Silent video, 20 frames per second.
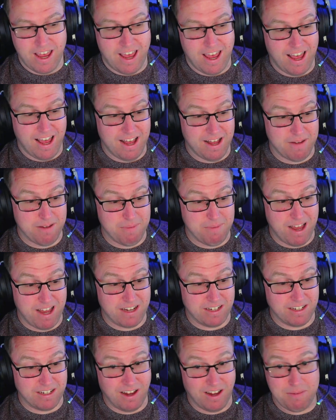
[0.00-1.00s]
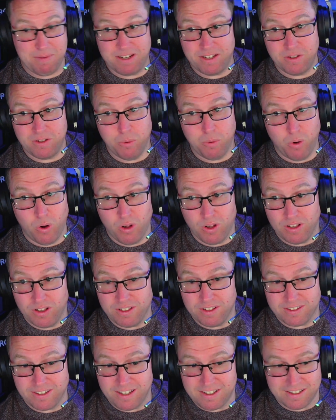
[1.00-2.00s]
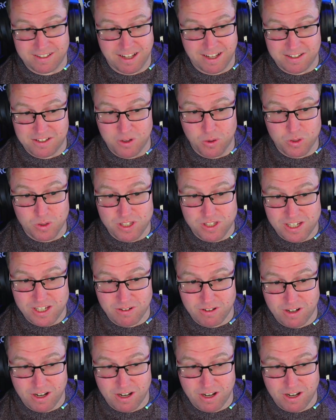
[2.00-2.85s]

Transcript: And I mean, you all, it's no secret.